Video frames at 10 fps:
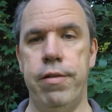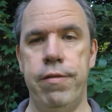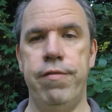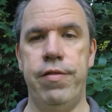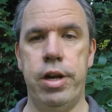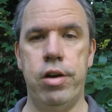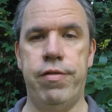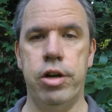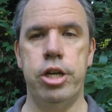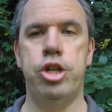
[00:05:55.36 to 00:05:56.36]
video
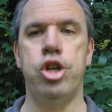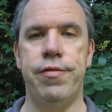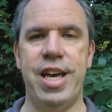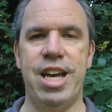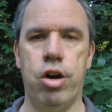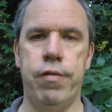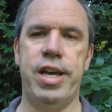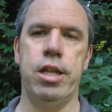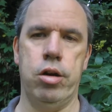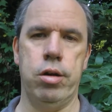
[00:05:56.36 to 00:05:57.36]
footage of Adolf
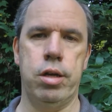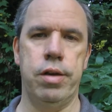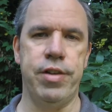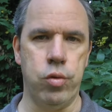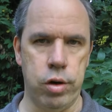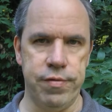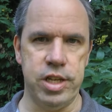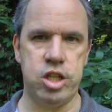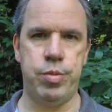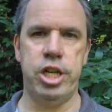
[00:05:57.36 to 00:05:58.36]
Hitler giving one of
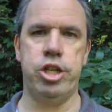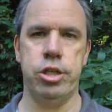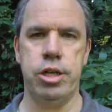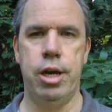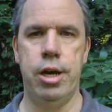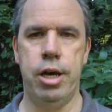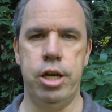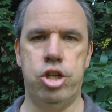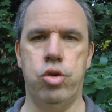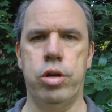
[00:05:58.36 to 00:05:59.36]
his speeches
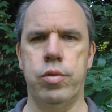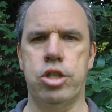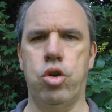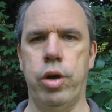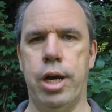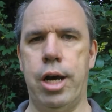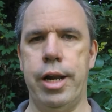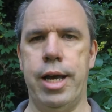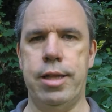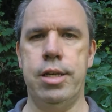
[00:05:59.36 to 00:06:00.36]
and showing what's going
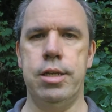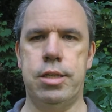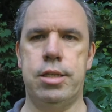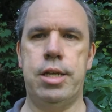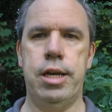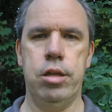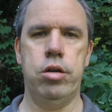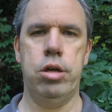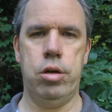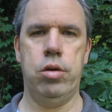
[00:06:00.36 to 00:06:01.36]
on at this Hitler
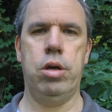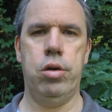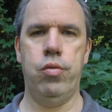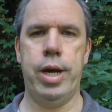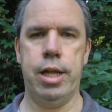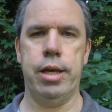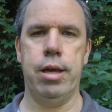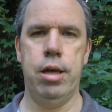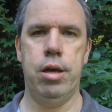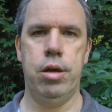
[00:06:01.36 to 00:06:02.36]
rally.
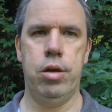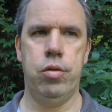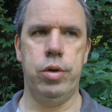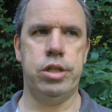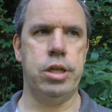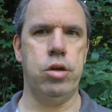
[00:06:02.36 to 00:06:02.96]
We see